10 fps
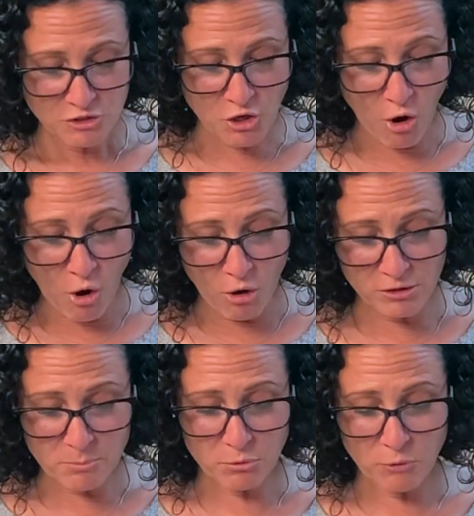to
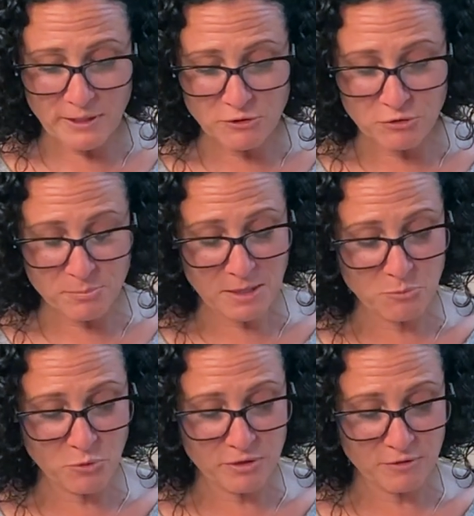all employees who spend
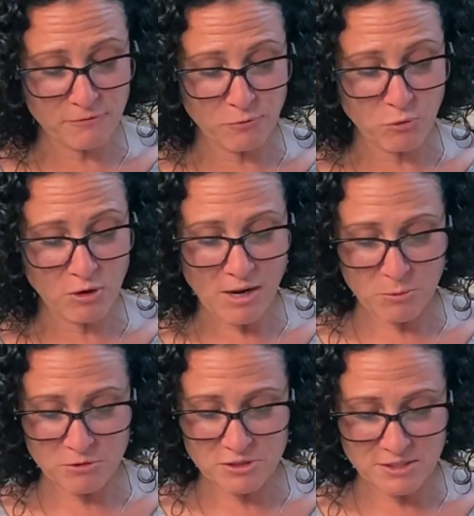more than four
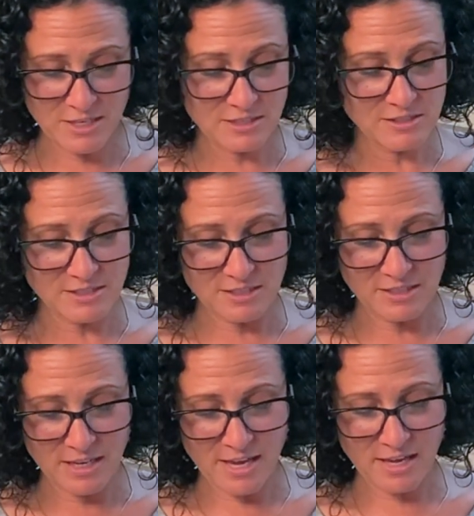hours a day
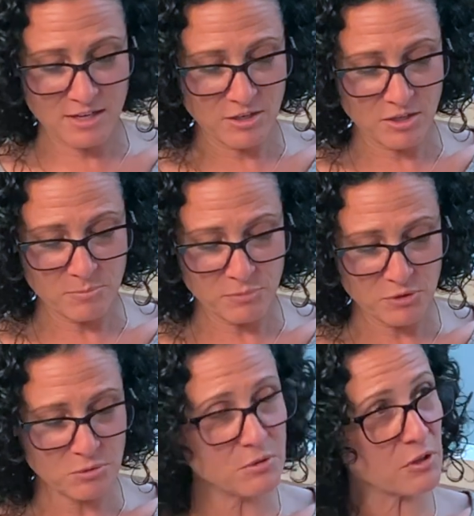sitting at a
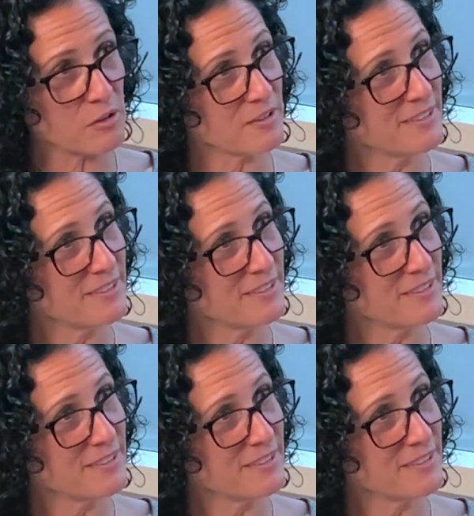computer.